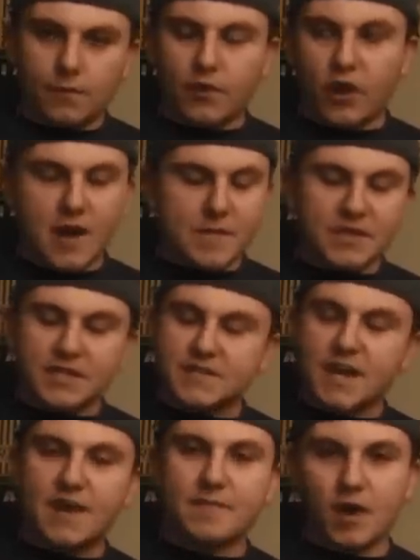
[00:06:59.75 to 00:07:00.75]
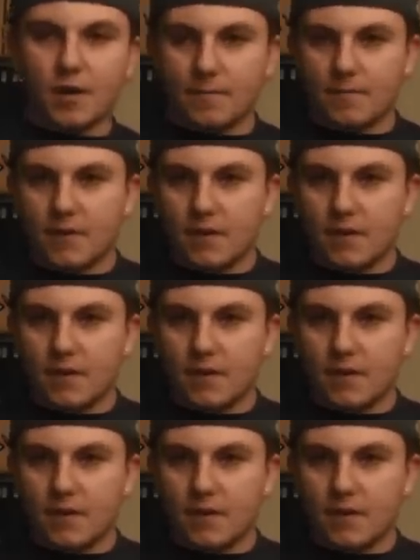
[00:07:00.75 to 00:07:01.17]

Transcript: They're hyping this game up.